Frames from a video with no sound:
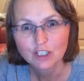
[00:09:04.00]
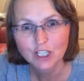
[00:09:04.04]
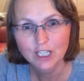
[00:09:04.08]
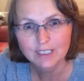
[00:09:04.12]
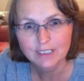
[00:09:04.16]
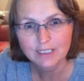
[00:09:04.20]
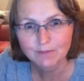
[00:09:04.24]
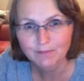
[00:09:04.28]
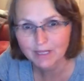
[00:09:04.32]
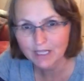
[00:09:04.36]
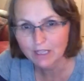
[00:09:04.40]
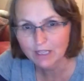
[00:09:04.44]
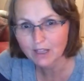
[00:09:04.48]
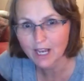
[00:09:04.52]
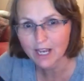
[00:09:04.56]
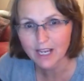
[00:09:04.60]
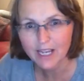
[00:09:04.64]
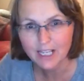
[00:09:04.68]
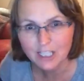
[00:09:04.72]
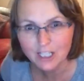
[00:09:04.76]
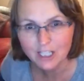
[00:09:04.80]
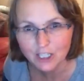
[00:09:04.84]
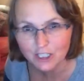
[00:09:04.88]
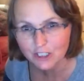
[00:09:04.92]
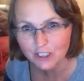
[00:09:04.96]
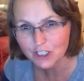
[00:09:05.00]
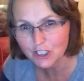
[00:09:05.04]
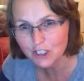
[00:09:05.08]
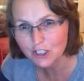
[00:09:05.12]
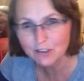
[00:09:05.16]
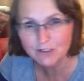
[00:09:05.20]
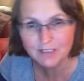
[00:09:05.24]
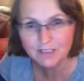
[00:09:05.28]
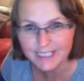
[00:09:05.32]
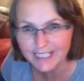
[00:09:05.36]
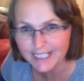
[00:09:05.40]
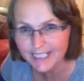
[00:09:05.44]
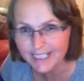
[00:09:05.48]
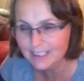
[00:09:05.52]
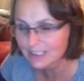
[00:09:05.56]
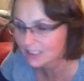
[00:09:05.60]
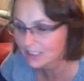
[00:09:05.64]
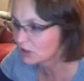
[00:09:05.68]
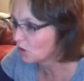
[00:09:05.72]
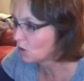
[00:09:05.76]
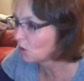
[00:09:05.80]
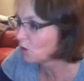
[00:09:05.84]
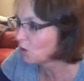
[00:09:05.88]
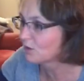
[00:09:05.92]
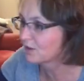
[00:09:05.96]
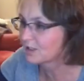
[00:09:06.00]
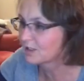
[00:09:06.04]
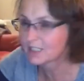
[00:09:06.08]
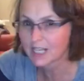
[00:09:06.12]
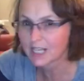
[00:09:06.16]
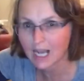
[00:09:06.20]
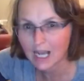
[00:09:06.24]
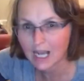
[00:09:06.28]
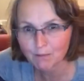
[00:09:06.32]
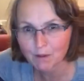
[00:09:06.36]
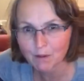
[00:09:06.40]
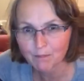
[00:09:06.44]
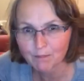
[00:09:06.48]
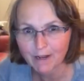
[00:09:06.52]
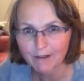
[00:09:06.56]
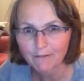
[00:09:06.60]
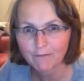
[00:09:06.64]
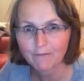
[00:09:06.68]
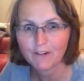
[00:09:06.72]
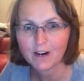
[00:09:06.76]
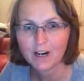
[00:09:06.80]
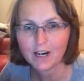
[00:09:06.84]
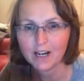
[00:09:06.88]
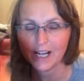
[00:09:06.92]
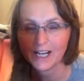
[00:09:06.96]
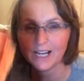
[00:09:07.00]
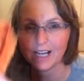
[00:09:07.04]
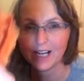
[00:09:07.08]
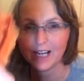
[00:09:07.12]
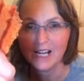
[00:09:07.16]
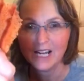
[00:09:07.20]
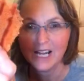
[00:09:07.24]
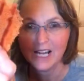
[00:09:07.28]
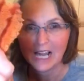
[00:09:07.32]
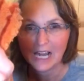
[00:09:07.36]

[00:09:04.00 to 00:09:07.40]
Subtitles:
is just getting the worst of it, and there's always soot that falls out and fills the fireplace.